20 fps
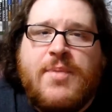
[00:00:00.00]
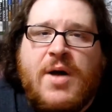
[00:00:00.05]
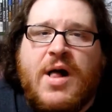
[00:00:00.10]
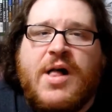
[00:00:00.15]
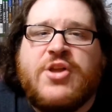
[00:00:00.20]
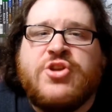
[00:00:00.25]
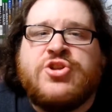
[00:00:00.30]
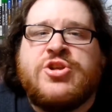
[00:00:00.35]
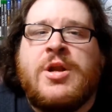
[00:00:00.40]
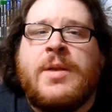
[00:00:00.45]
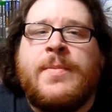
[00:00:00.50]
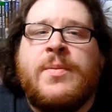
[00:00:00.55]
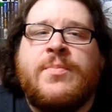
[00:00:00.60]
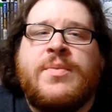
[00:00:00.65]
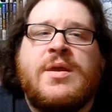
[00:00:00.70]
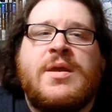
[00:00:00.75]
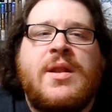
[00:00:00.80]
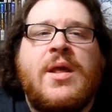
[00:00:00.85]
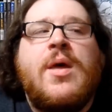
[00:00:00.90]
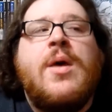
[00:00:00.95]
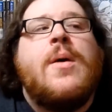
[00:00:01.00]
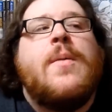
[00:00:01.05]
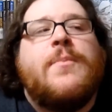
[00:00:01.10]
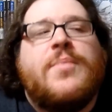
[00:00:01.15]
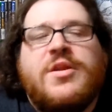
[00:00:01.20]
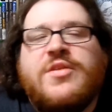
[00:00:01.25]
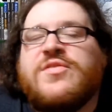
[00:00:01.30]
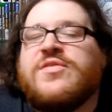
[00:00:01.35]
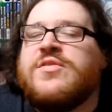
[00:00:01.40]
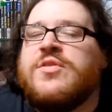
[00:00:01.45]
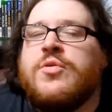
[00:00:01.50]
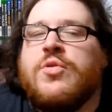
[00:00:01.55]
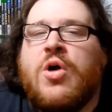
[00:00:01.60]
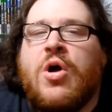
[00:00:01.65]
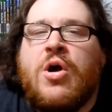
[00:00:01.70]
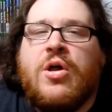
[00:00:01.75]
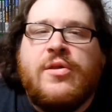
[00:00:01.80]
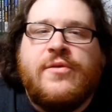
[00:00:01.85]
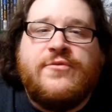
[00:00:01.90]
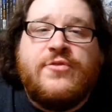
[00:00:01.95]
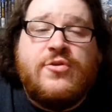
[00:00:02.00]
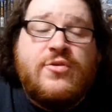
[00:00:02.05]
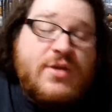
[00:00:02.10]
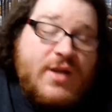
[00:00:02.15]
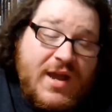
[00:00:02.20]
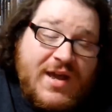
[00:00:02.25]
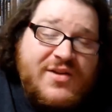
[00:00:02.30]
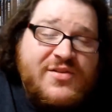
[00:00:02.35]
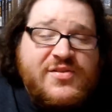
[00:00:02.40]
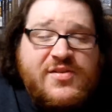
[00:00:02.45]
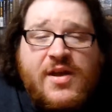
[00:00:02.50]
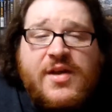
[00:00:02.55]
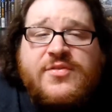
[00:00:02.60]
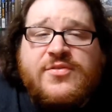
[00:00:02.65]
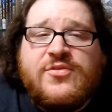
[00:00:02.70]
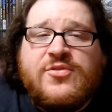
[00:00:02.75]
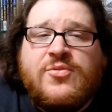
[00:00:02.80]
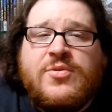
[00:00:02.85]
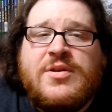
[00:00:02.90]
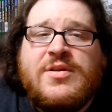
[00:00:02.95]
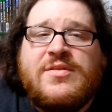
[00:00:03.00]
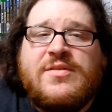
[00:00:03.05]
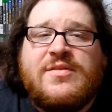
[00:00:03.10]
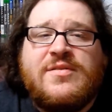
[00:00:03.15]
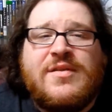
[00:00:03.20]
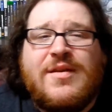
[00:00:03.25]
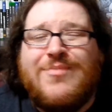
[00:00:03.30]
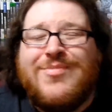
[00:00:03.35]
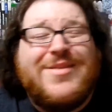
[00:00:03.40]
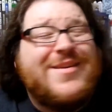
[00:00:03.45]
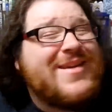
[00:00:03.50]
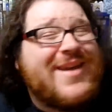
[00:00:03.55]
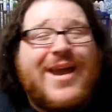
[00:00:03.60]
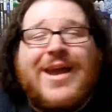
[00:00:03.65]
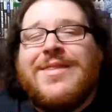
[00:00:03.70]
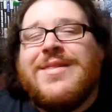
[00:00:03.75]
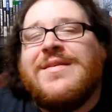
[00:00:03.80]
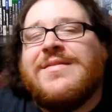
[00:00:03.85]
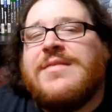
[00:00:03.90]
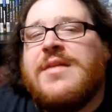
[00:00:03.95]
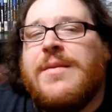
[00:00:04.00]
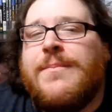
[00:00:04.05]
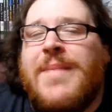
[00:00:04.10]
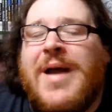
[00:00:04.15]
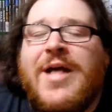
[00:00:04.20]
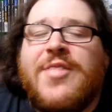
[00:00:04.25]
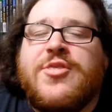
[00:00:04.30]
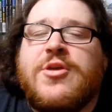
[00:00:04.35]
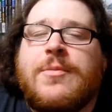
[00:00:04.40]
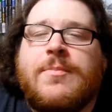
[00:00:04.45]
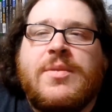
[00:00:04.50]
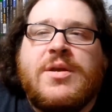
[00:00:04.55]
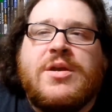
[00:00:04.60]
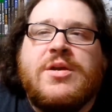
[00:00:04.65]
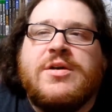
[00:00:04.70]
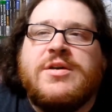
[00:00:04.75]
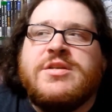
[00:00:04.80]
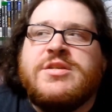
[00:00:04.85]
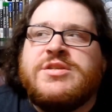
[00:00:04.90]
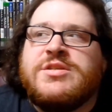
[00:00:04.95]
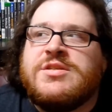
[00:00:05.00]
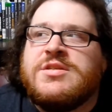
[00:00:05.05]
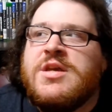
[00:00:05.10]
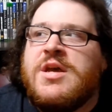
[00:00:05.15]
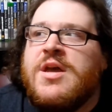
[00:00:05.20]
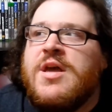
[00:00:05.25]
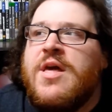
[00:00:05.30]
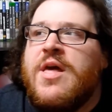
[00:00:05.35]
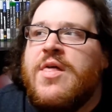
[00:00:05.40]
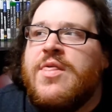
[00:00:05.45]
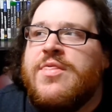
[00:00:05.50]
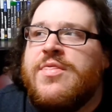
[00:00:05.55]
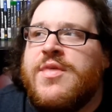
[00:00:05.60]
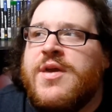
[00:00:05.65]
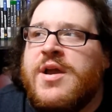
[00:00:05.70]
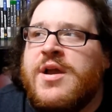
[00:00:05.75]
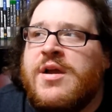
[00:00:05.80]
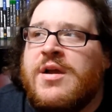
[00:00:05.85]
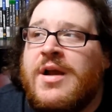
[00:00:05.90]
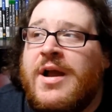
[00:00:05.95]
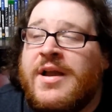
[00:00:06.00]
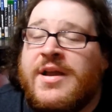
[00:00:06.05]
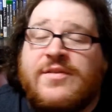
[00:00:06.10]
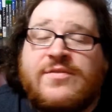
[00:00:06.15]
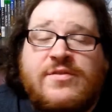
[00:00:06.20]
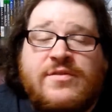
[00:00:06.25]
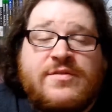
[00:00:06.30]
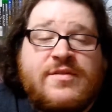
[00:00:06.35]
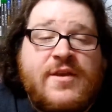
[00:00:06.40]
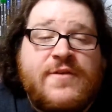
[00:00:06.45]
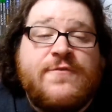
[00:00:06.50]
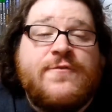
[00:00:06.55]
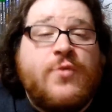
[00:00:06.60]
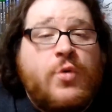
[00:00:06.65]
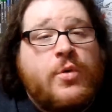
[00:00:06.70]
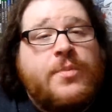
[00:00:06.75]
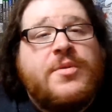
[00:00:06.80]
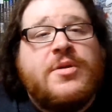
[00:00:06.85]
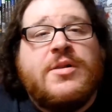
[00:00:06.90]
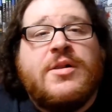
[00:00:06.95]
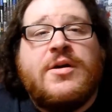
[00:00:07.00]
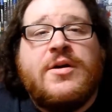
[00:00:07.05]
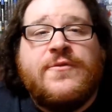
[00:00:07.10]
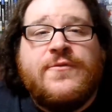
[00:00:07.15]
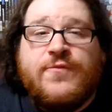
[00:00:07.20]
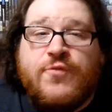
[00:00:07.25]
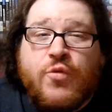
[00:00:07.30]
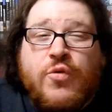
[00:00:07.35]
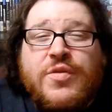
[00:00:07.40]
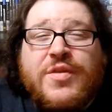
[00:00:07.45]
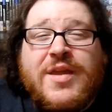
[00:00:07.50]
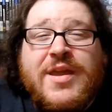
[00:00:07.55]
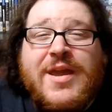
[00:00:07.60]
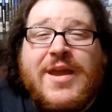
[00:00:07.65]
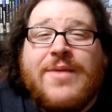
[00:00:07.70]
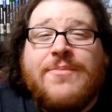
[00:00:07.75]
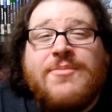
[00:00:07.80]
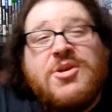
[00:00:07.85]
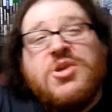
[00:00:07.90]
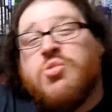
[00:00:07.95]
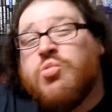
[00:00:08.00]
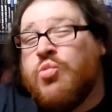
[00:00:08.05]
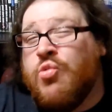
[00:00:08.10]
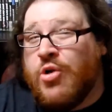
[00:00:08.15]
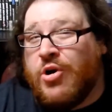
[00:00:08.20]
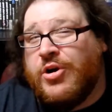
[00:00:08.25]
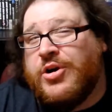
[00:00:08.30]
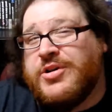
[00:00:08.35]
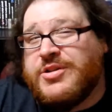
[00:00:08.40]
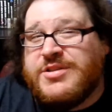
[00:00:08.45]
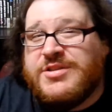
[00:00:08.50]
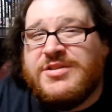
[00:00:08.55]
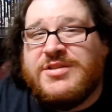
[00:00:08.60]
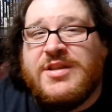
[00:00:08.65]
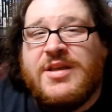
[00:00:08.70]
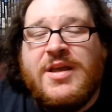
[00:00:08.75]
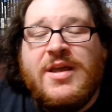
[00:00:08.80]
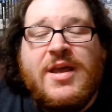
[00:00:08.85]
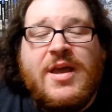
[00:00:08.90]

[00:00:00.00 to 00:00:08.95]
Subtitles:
polish it up a bit, but it's still Call of Duty. And Assassin's Creed is the same thing, and that's not a bad thing because their, I guess you say, formula for the game, it works.